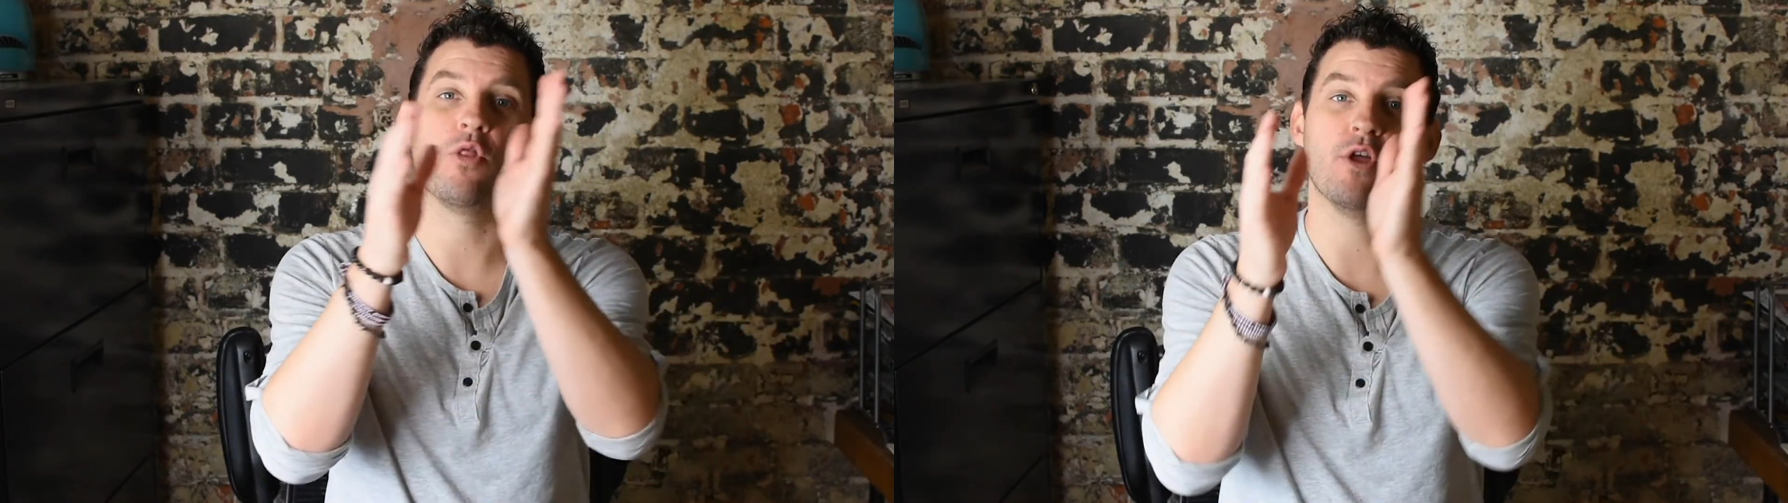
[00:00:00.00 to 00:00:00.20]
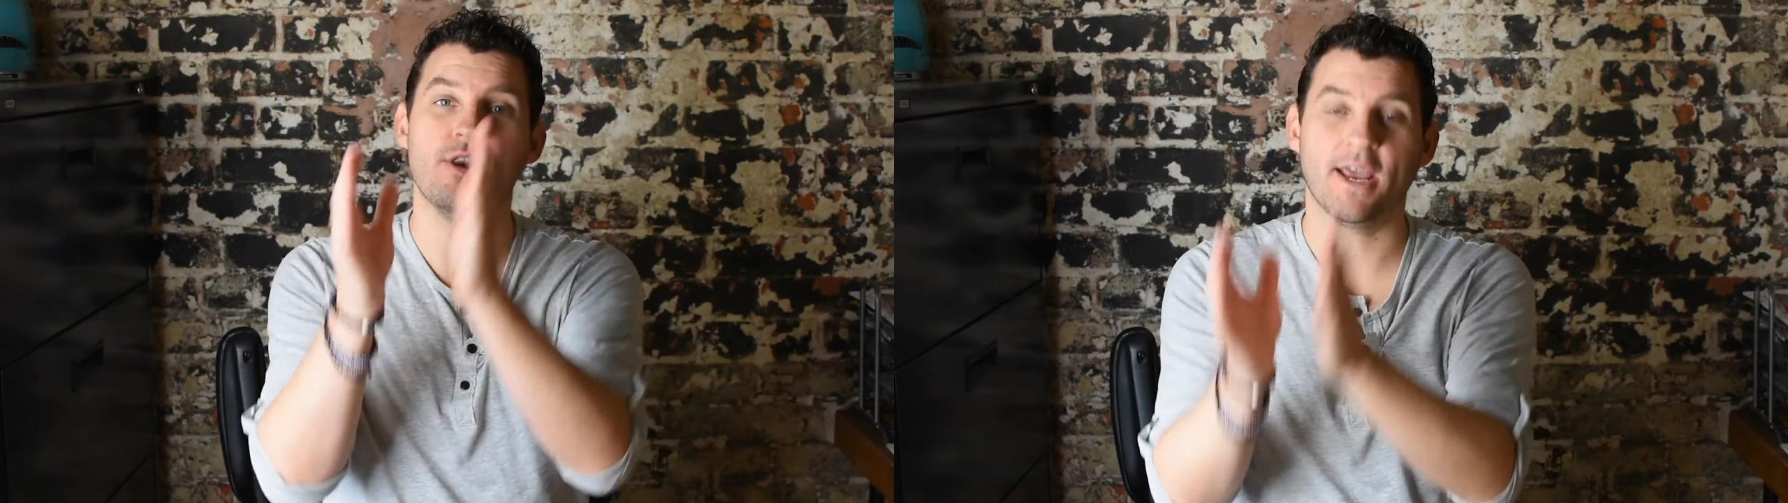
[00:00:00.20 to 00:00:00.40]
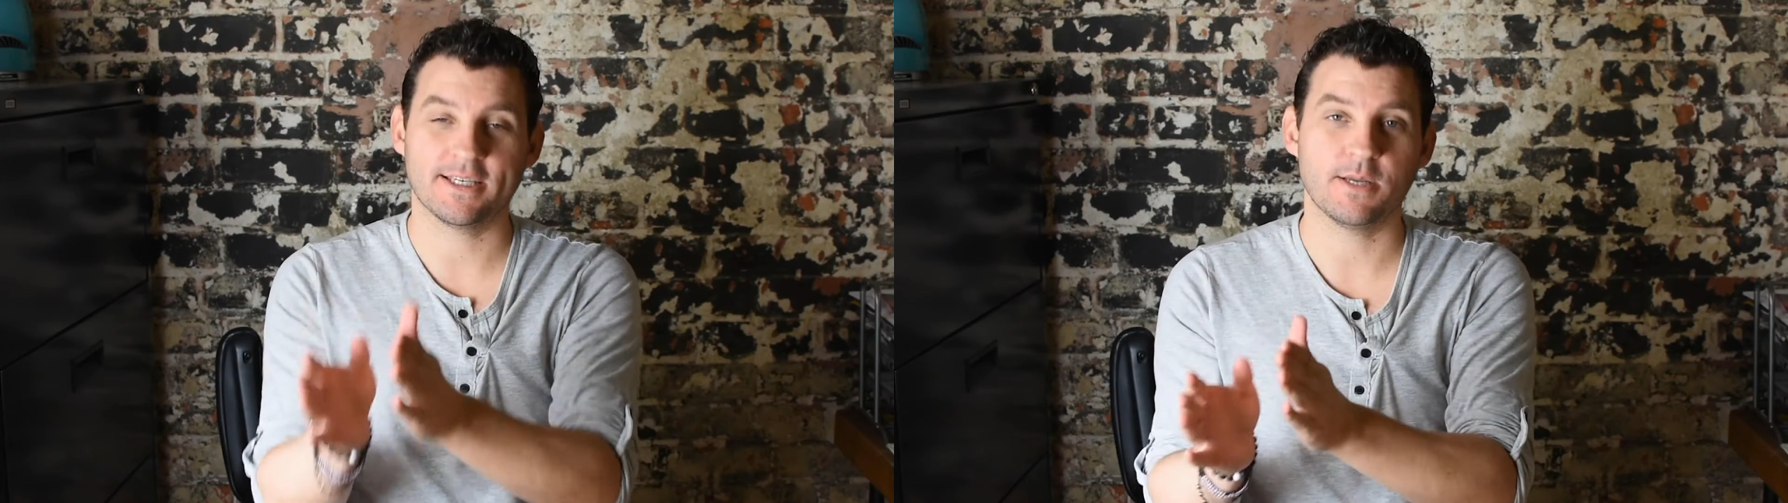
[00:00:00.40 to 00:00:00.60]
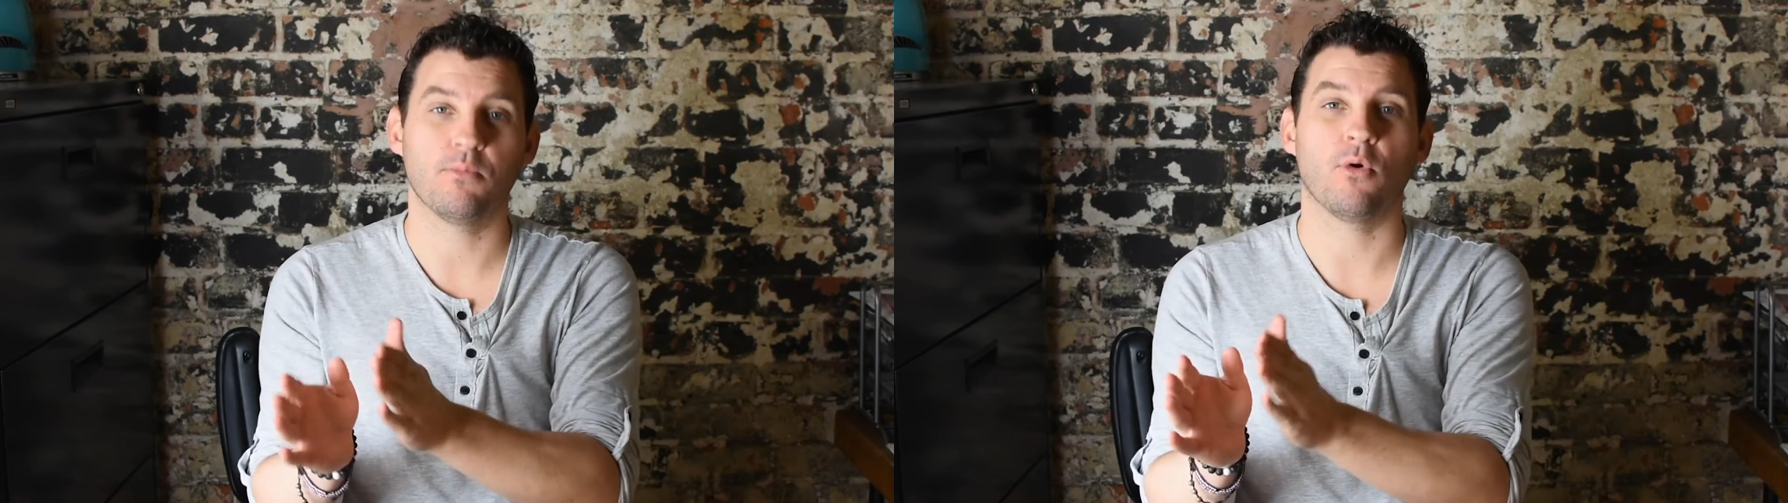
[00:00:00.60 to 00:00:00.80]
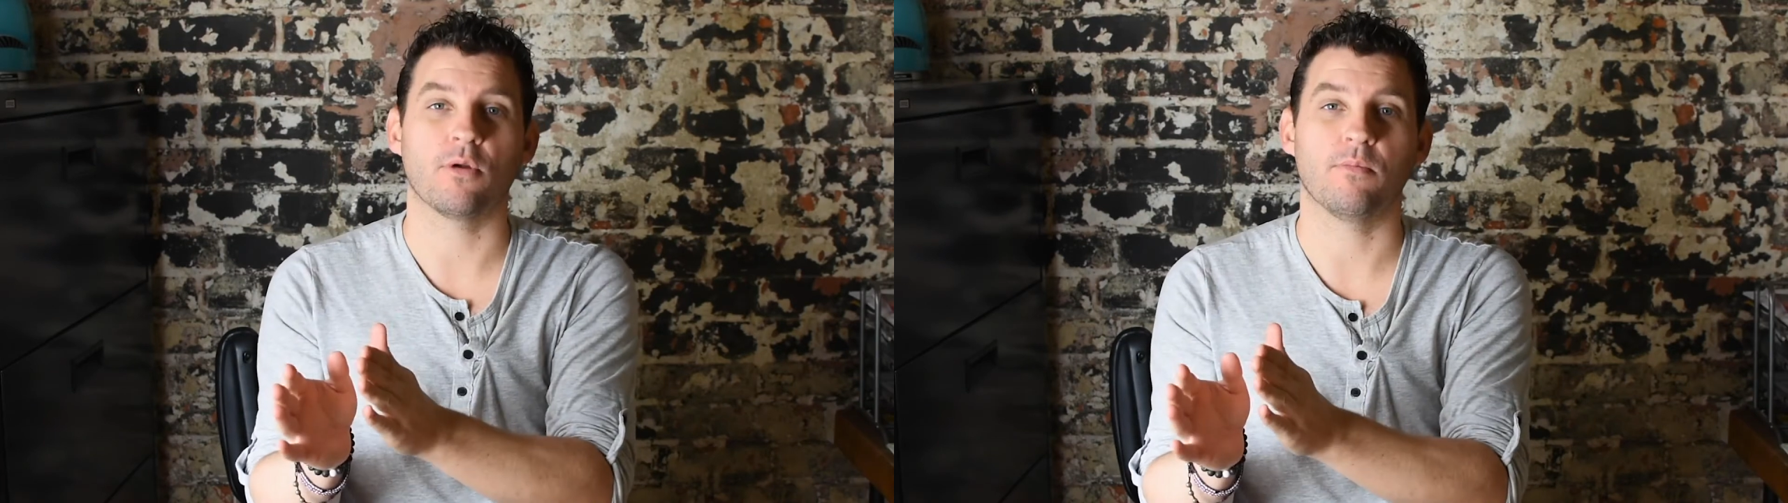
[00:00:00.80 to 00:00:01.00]
the next
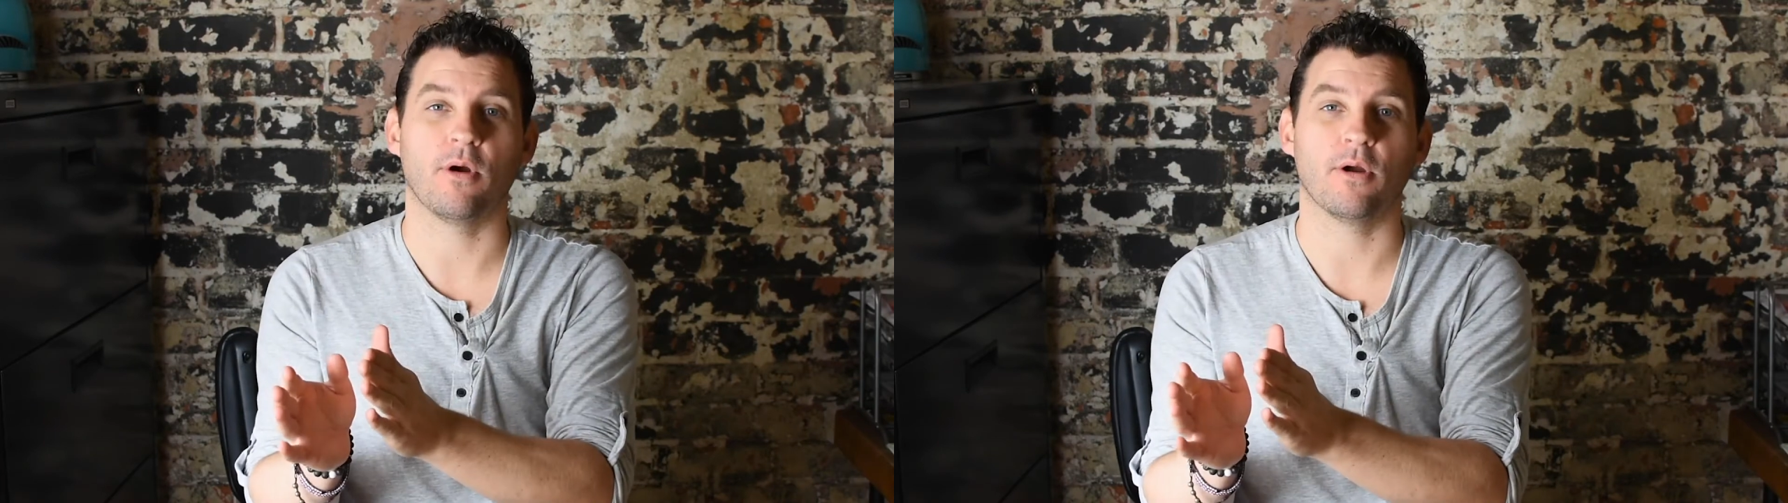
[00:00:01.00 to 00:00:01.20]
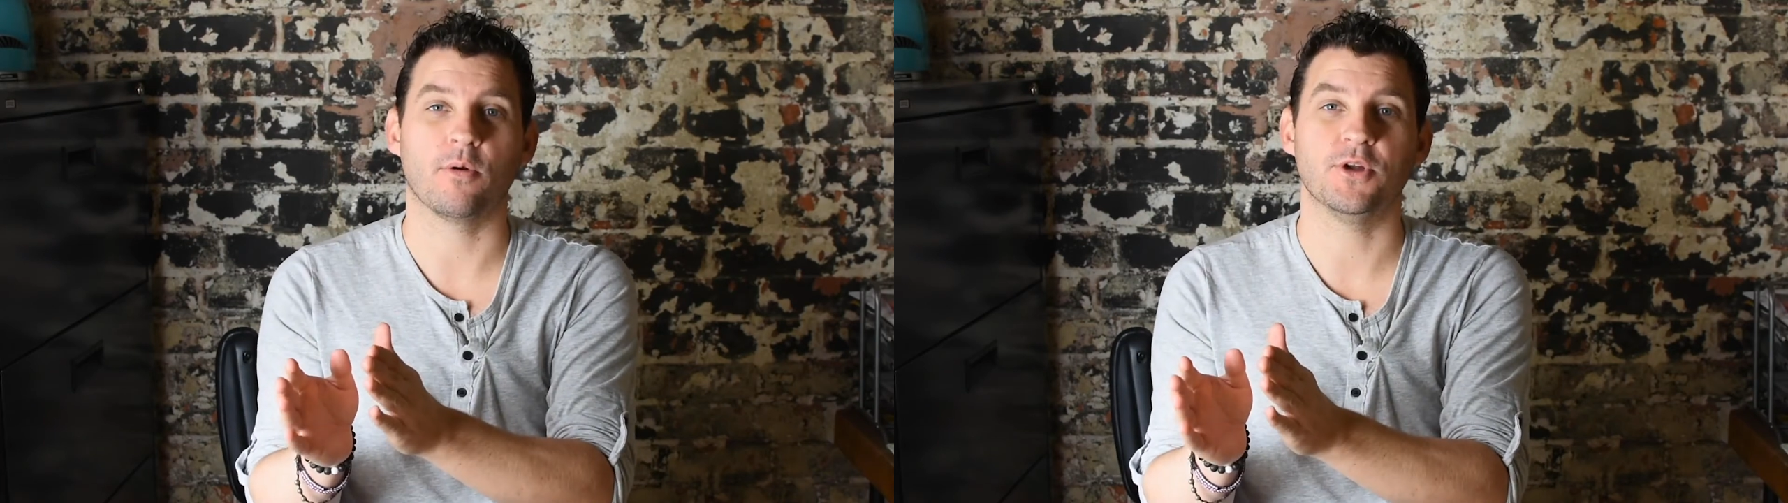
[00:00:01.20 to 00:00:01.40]
important part,